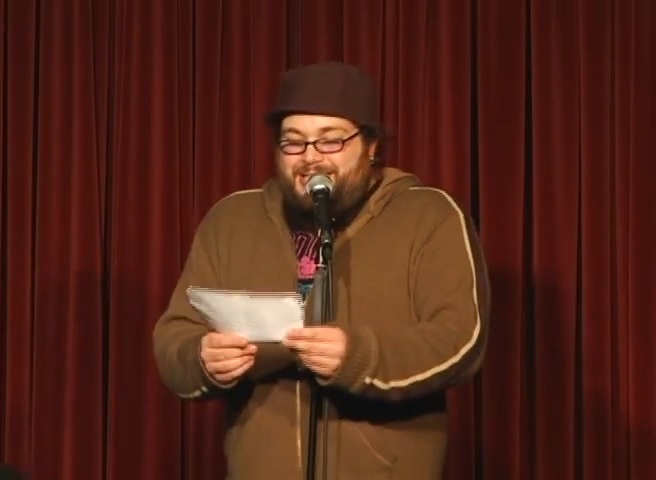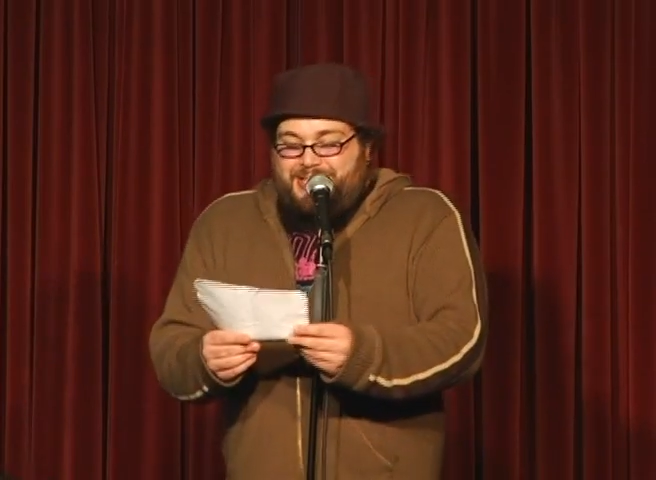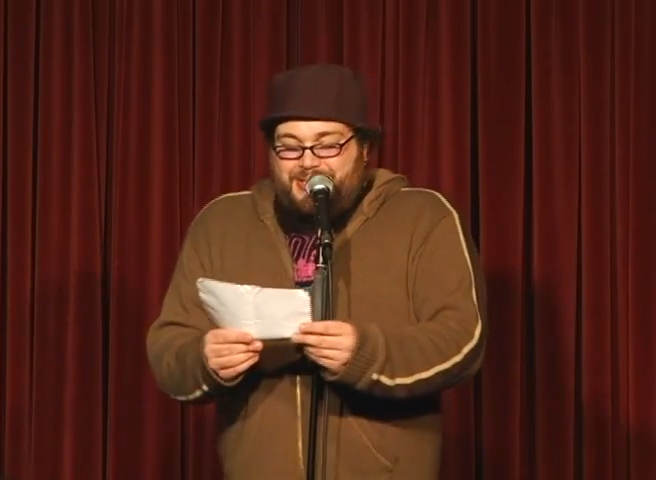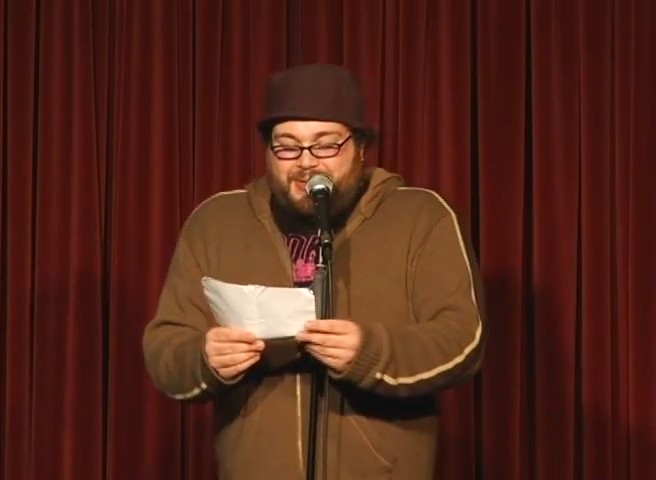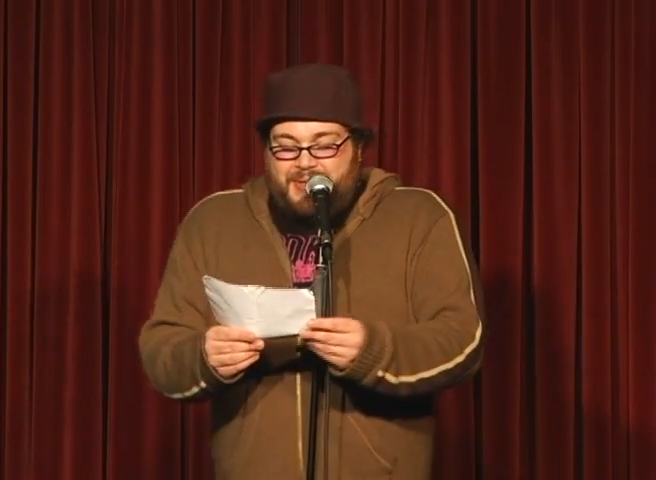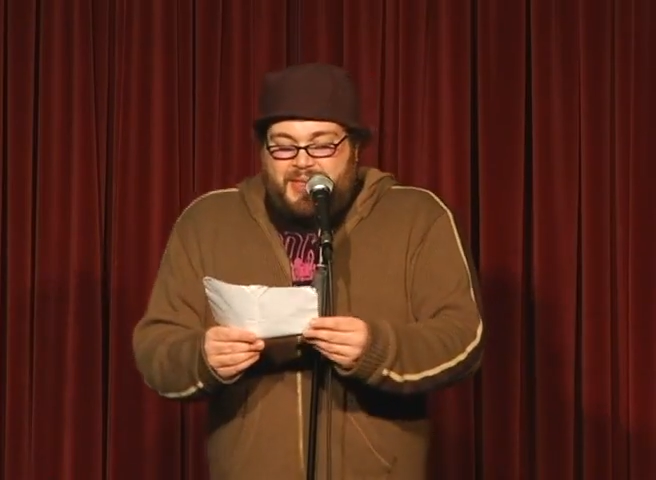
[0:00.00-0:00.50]

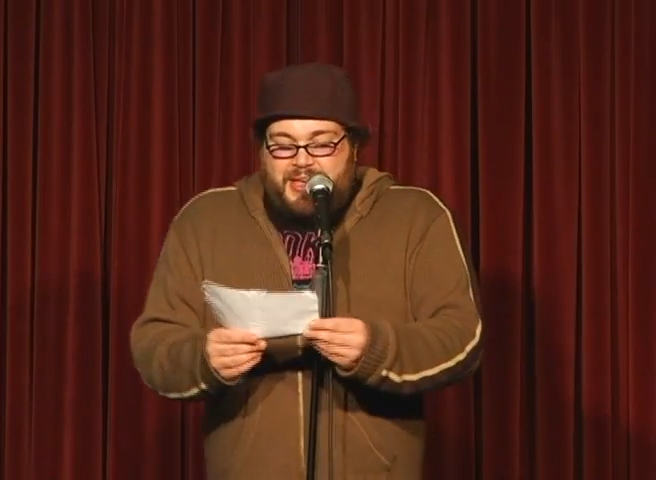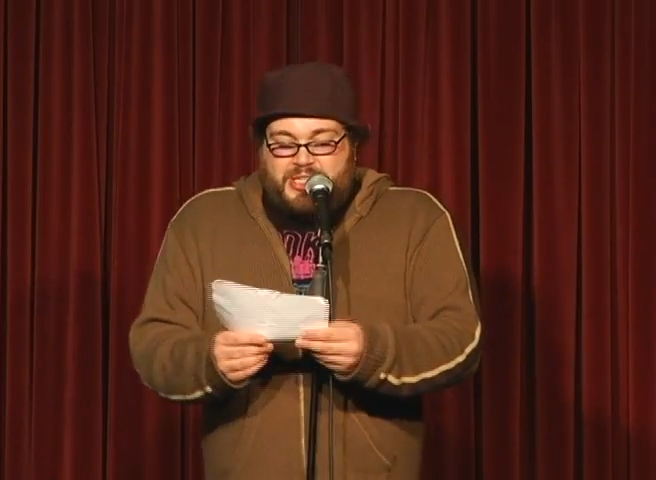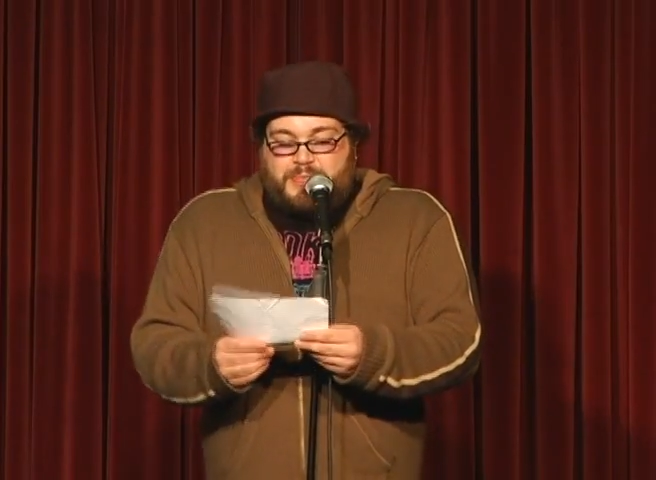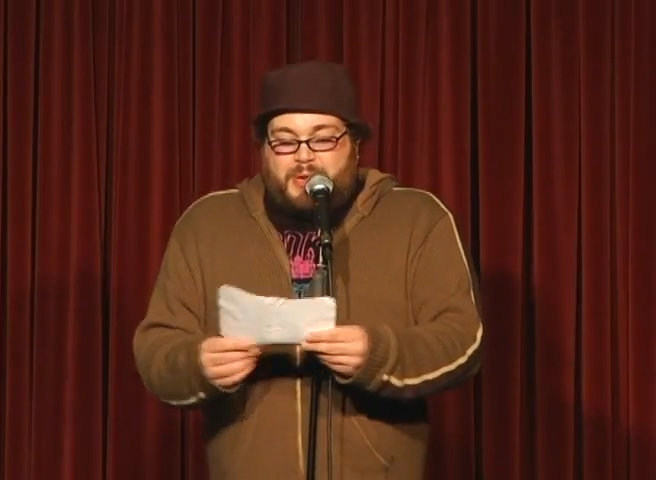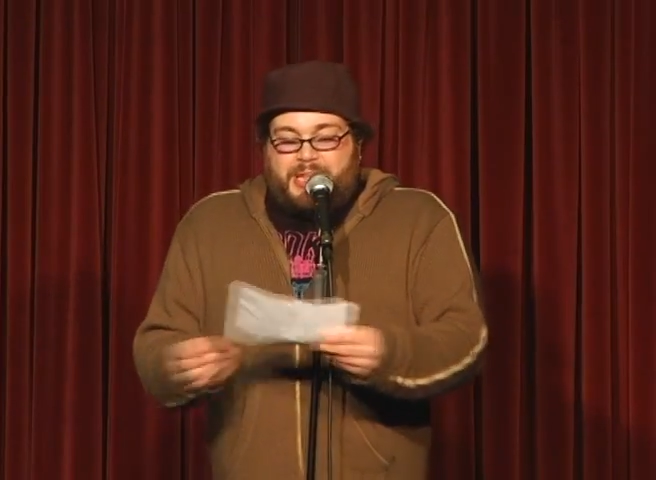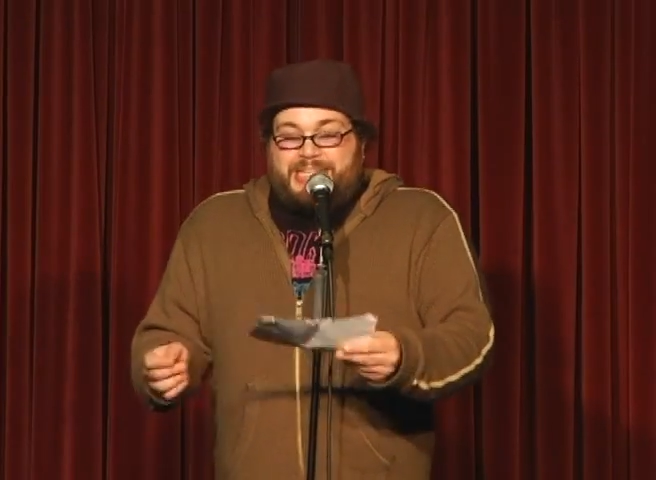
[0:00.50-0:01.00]
So
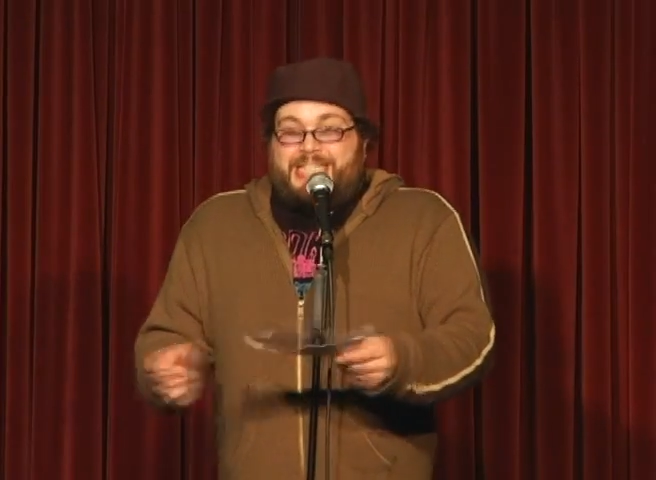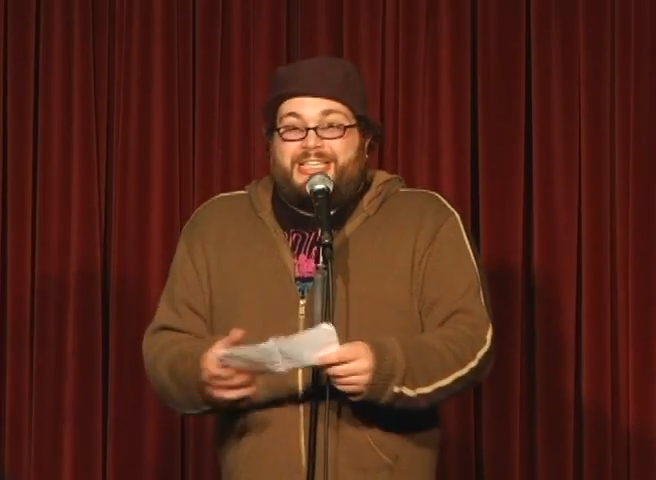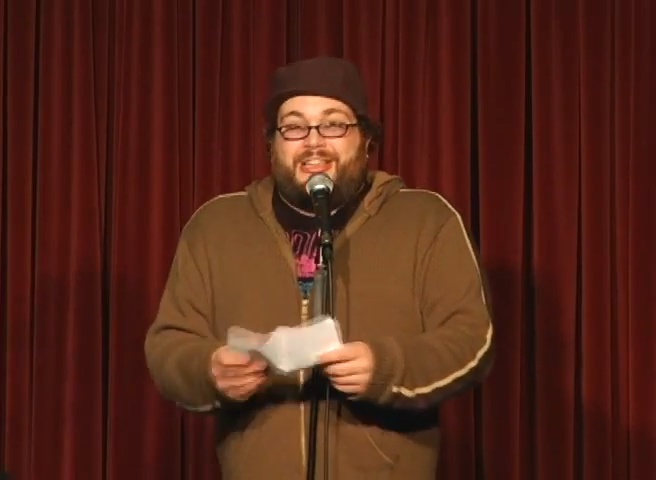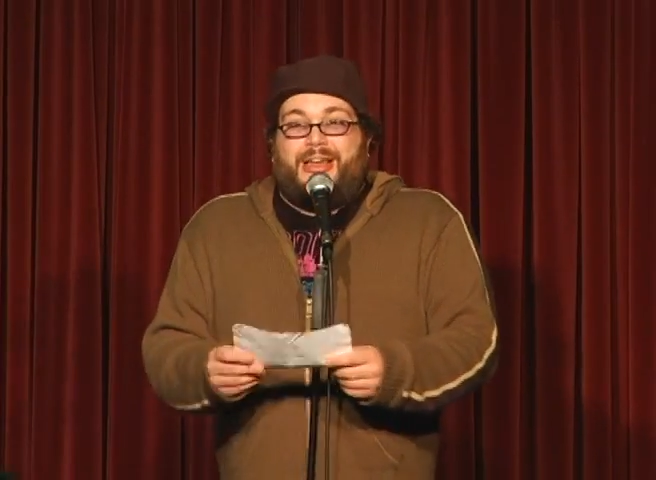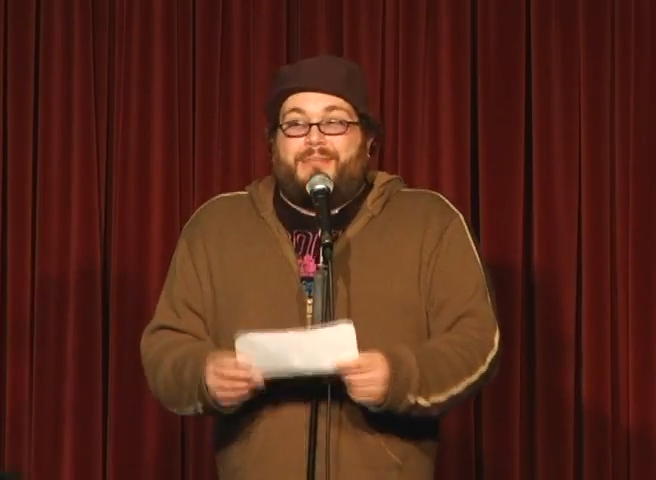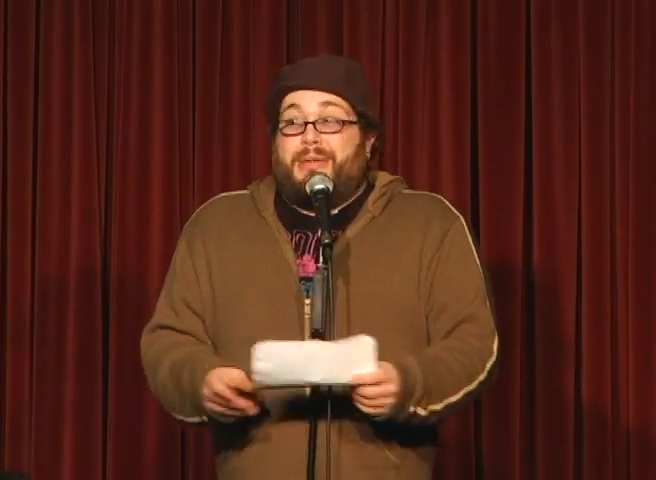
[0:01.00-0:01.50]
she's probably
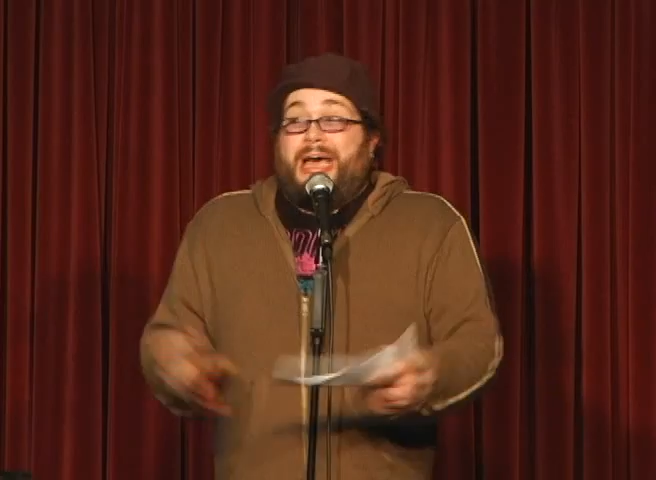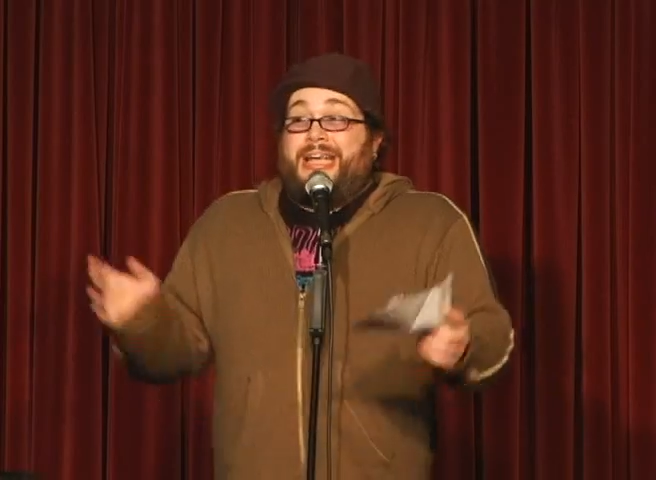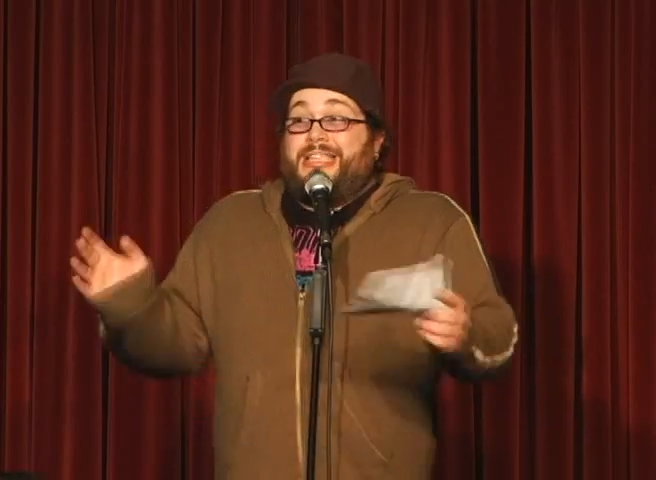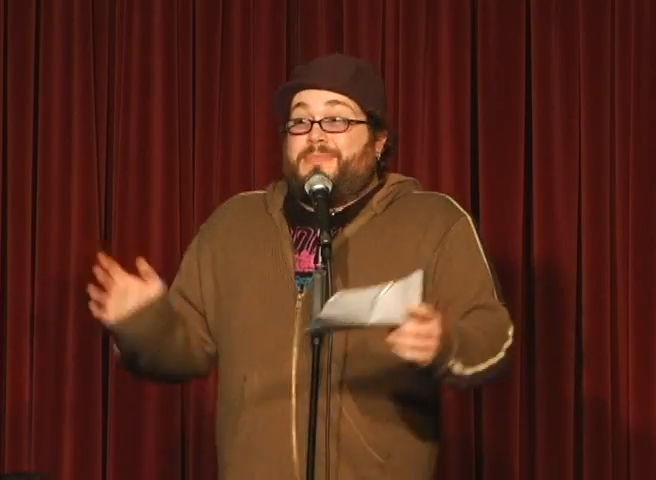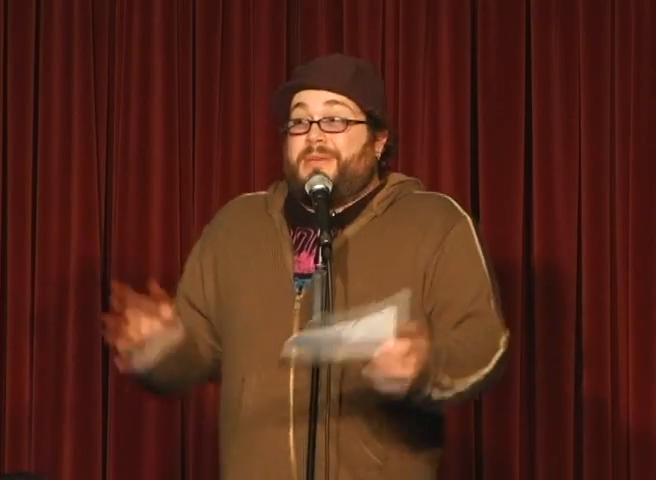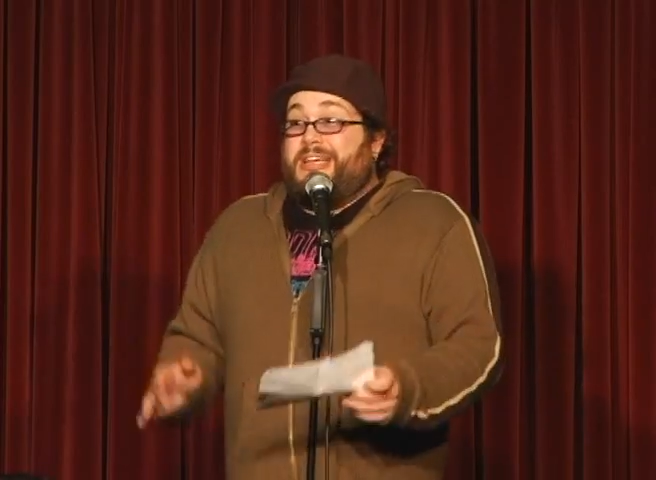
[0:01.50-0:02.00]
still on
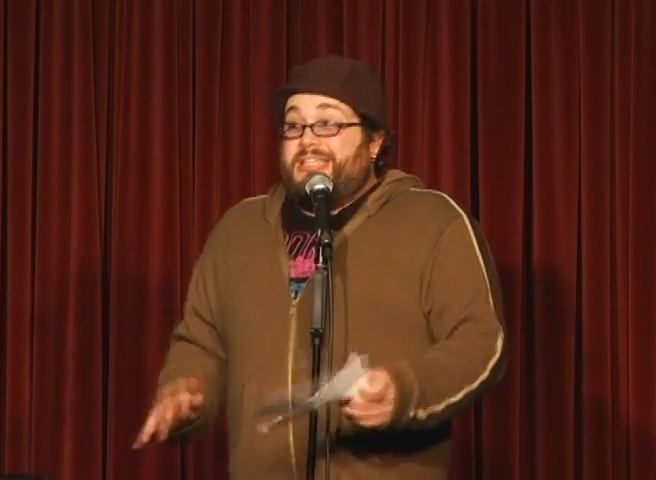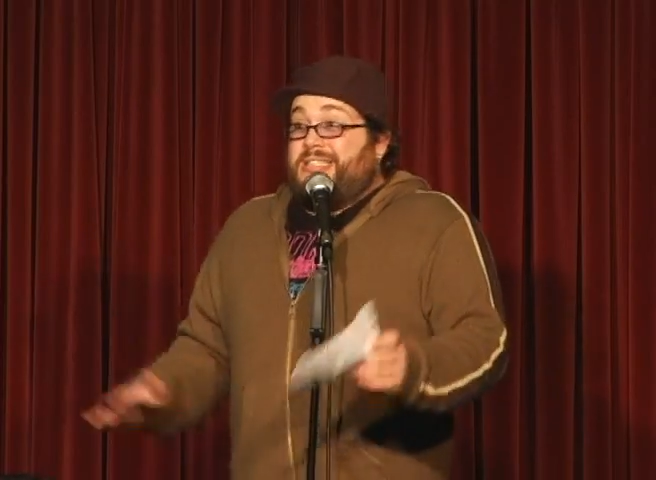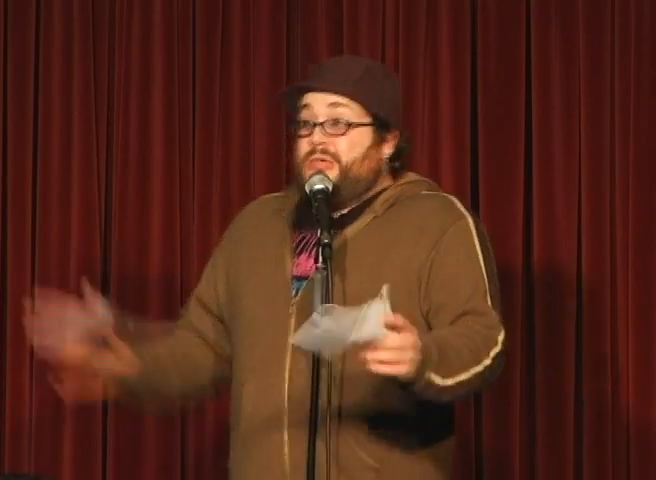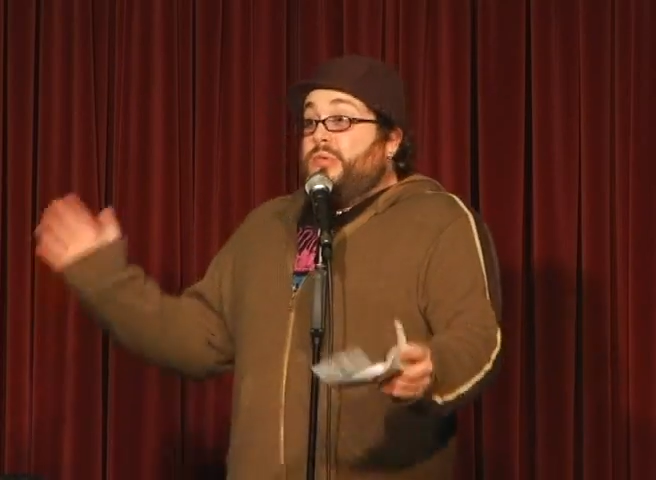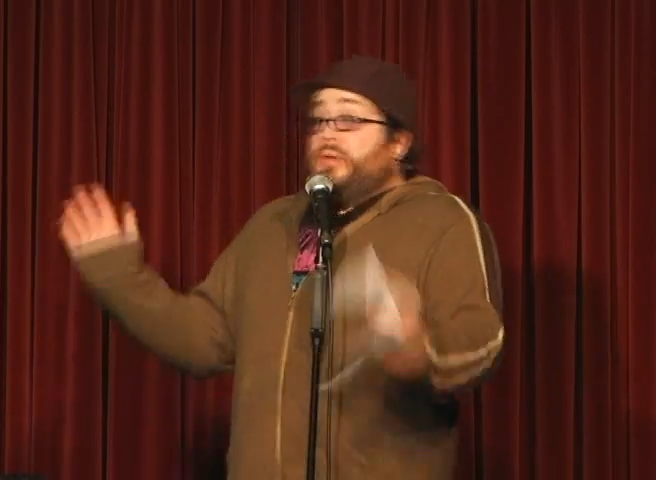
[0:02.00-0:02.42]
MySpace, so